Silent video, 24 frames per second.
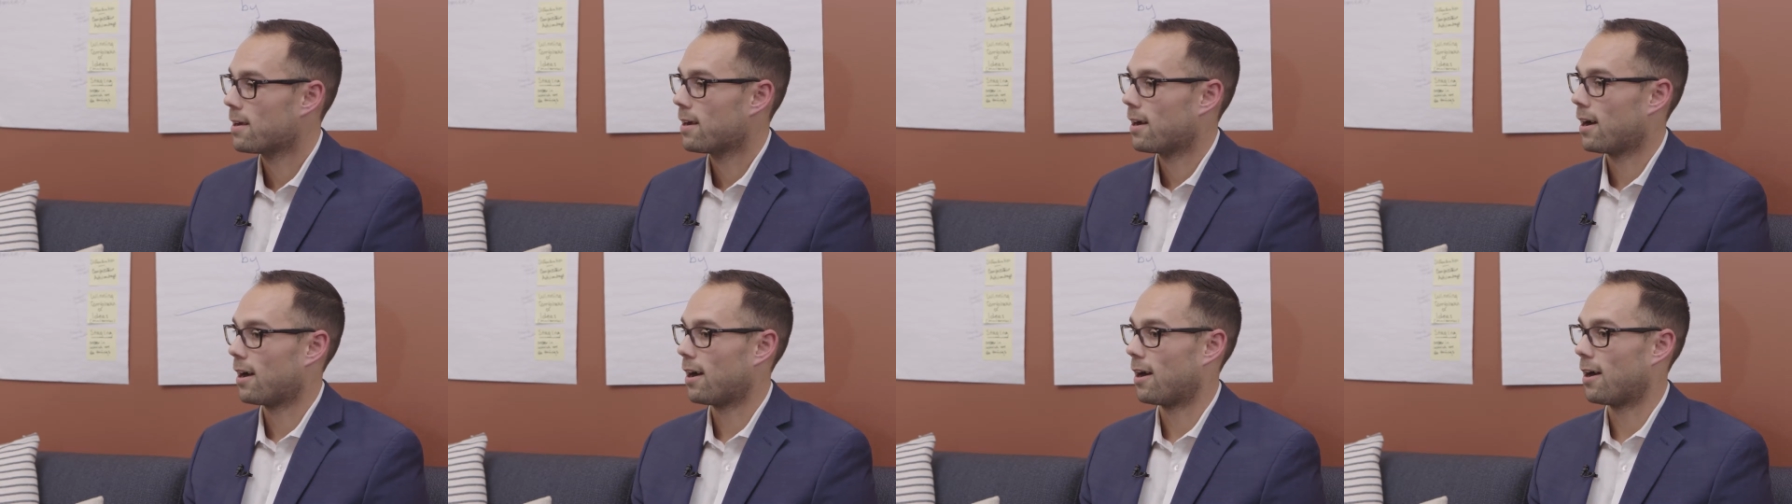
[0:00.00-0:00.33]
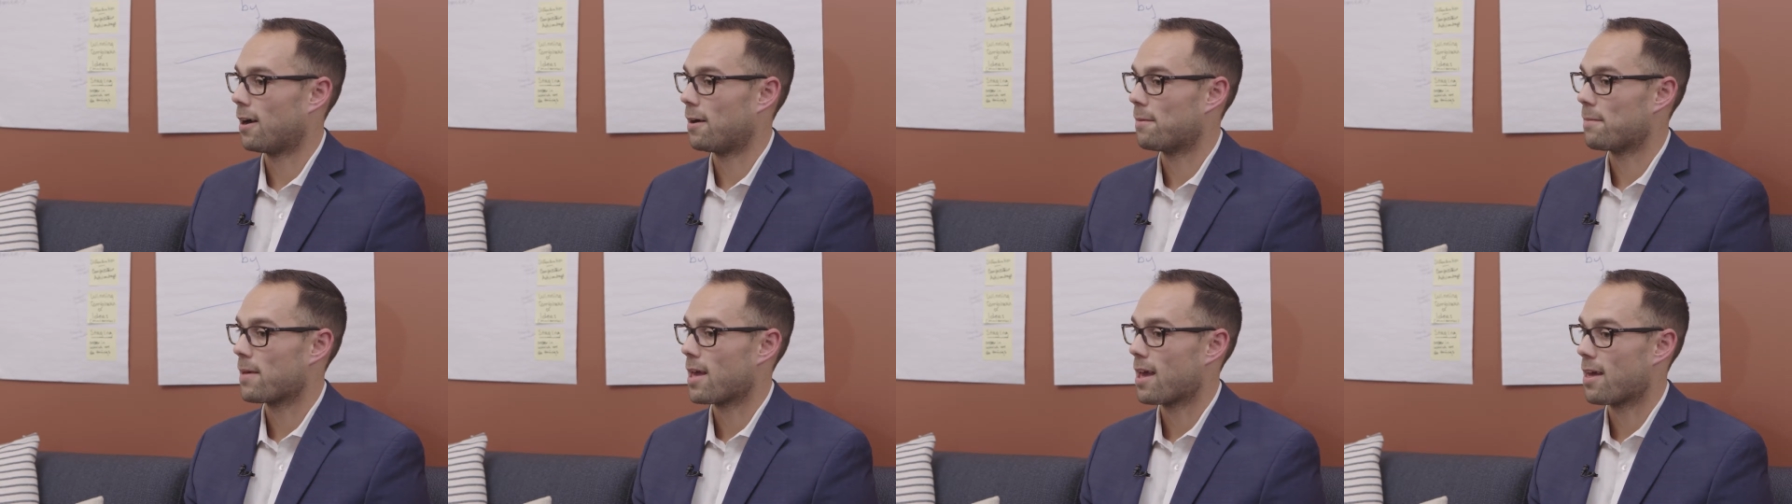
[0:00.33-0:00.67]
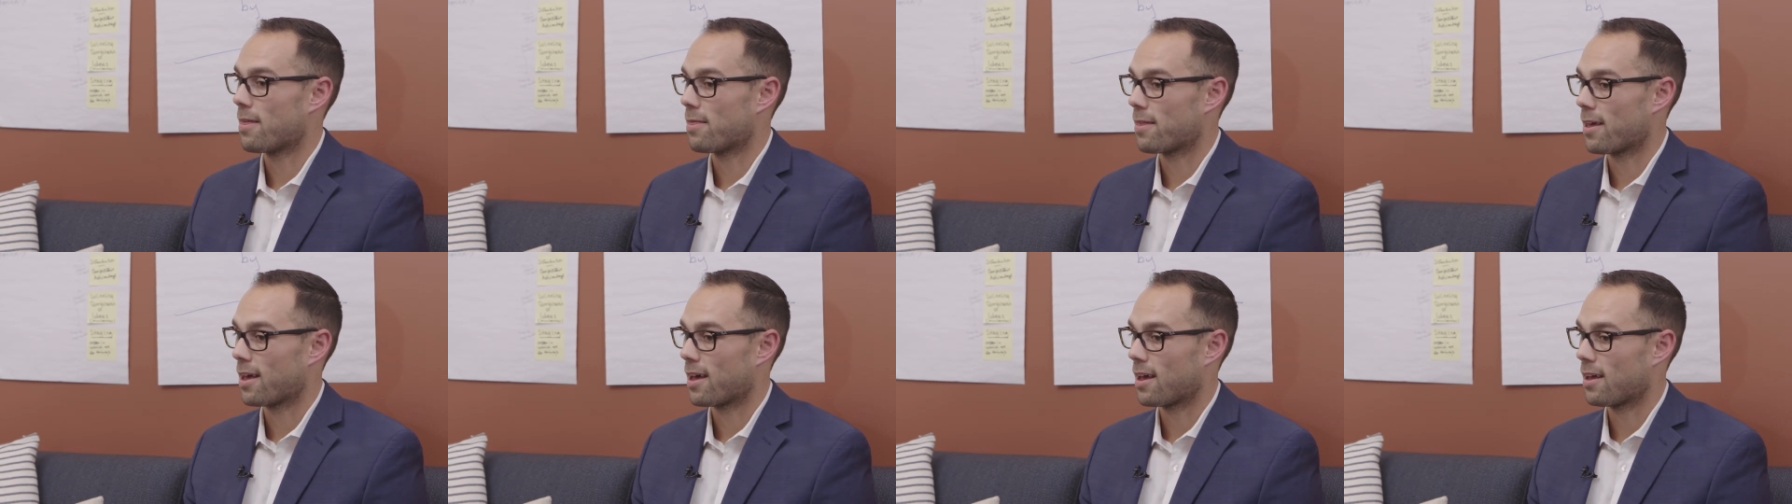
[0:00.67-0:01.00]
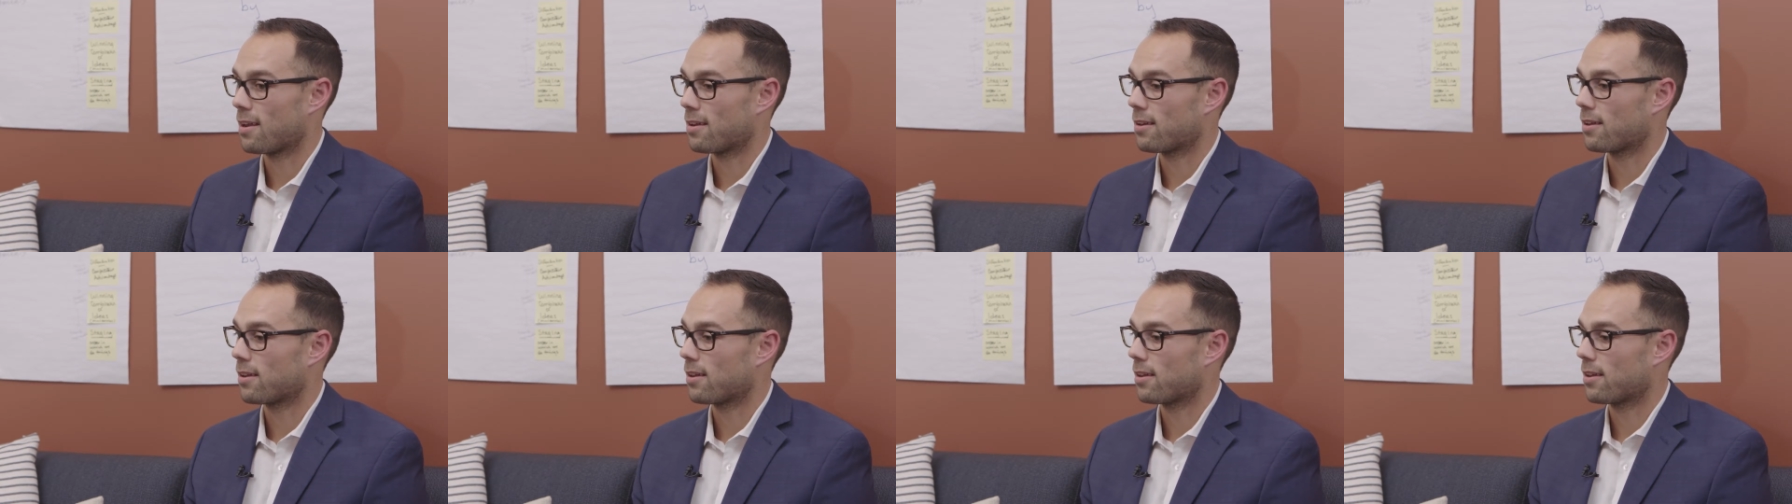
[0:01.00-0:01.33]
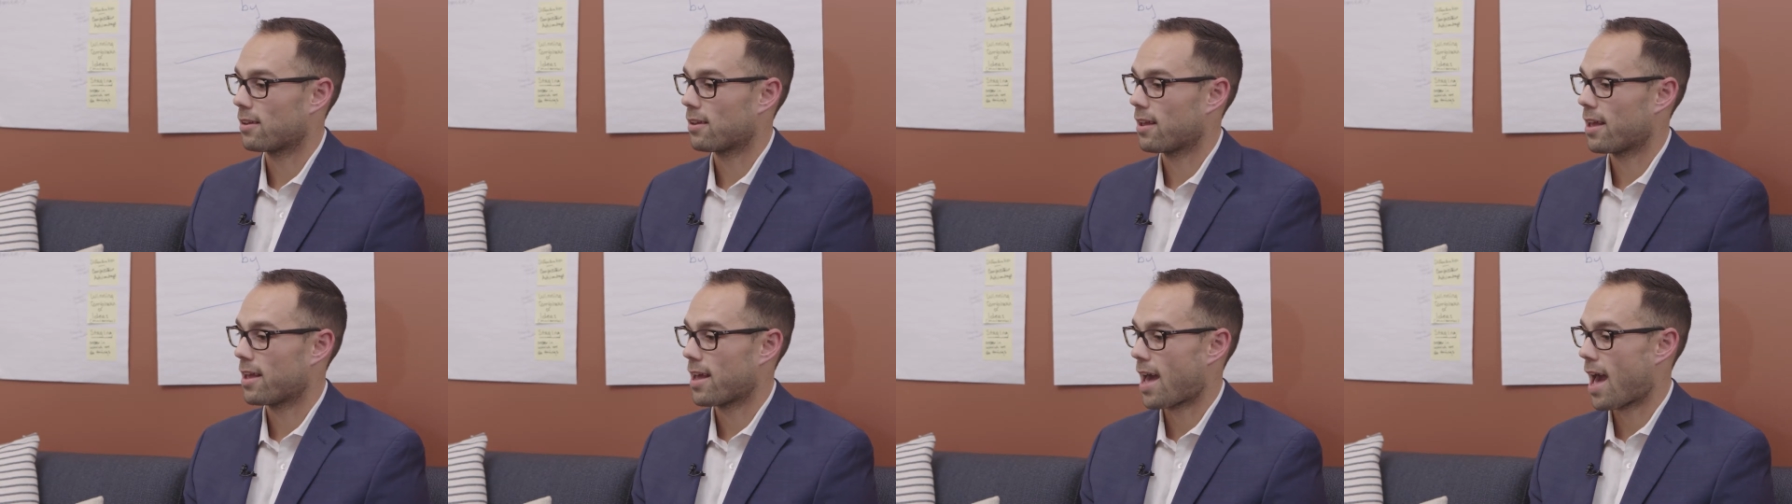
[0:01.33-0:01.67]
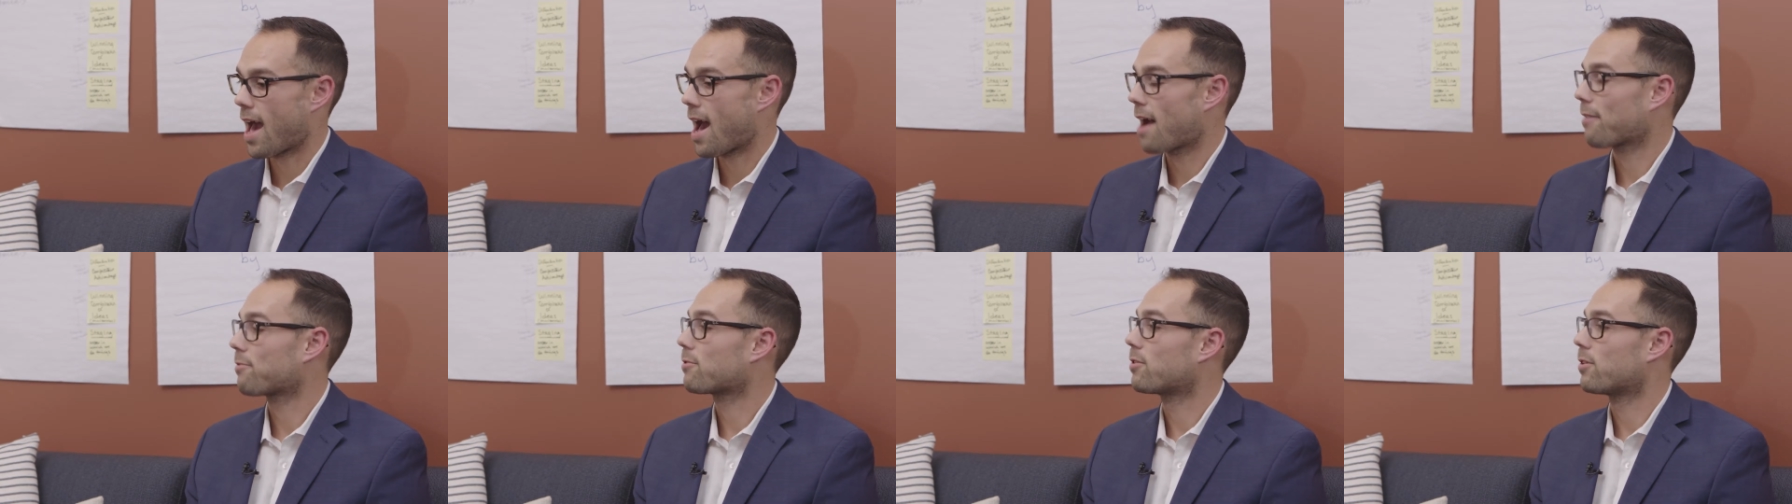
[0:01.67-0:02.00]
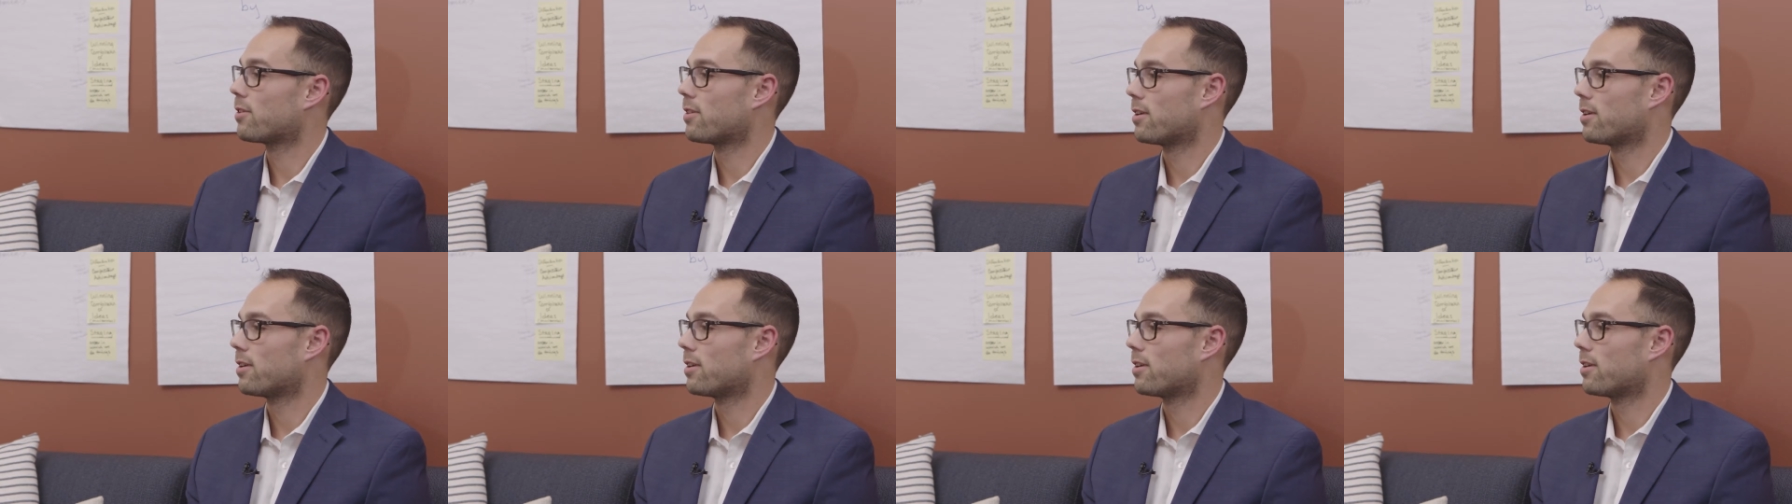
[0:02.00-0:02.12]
And then after